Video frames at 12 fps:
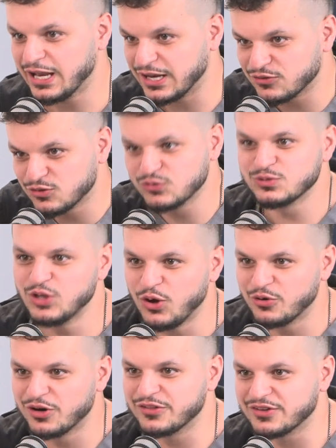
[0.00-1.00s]
And as soon as we
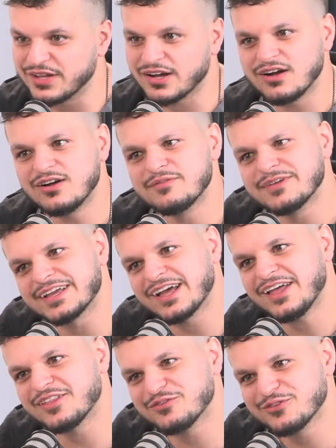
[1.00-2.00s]
lower it, they're like, oh my God,